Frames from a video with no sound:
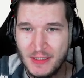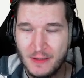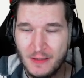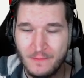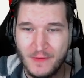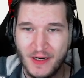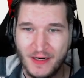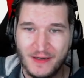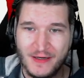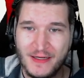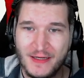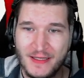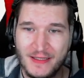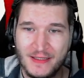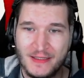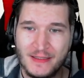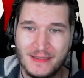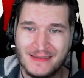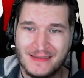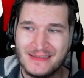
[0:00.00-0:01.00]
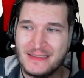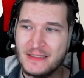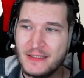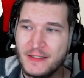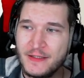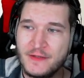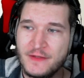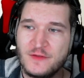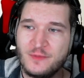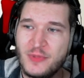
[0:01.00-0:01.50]
where he
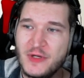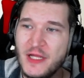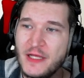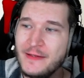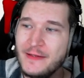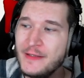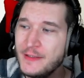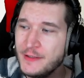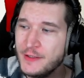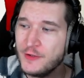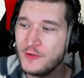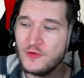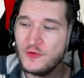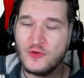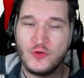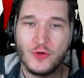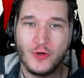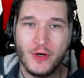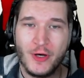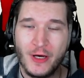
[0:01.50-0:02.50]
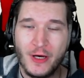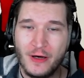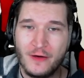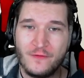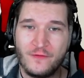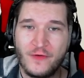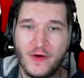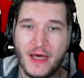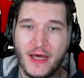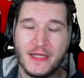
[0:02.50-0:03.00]
is playing the
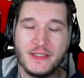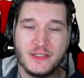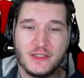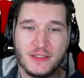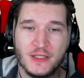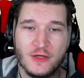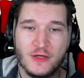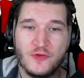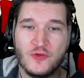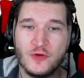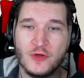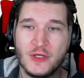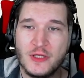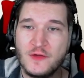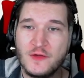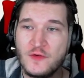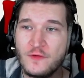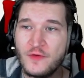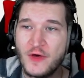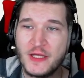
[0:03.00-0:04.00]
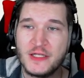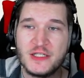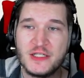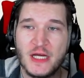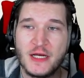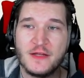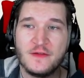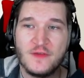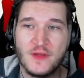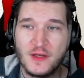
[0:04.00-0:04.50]
French, in the French
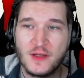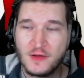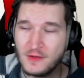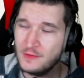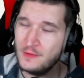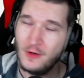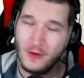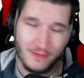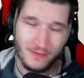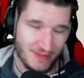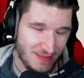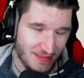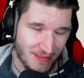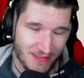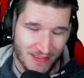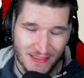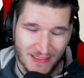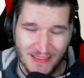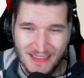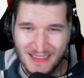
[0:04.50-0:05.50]
accent, obviously,